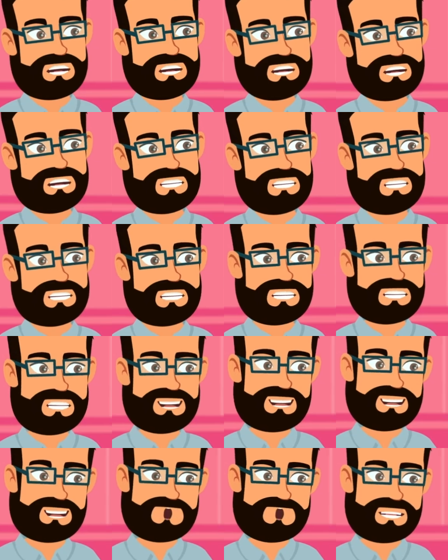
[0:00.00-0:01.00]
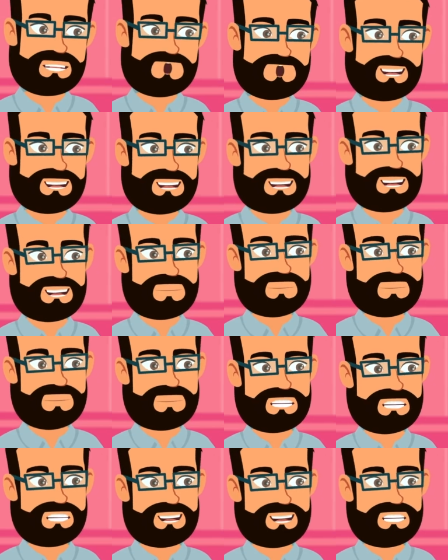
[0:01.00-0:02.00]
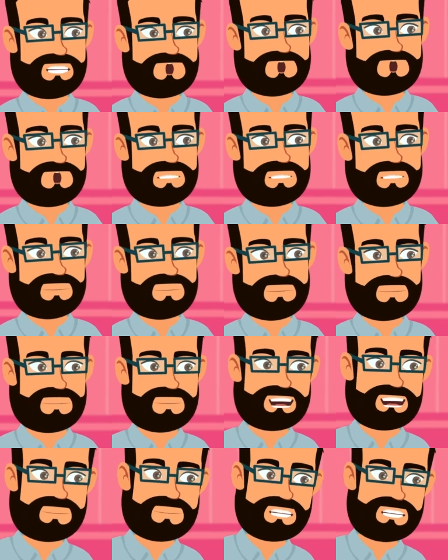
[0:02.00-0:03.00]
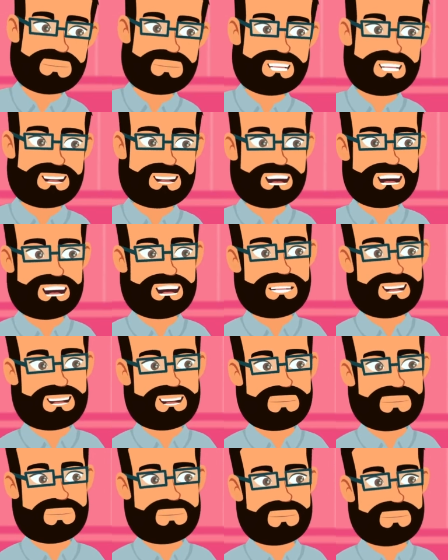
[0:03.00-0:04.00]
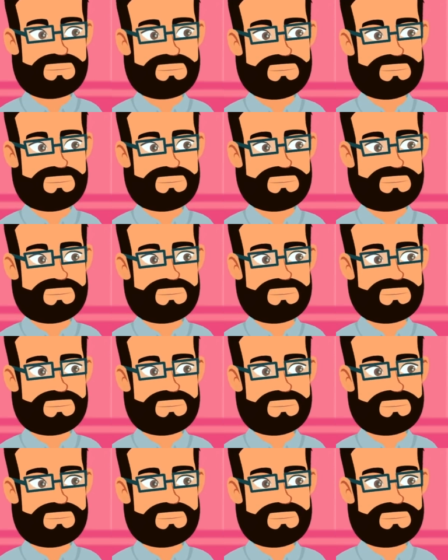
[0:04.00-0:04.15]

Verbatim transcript: Oh, absolutely not, my dear. In truth, he was very happy.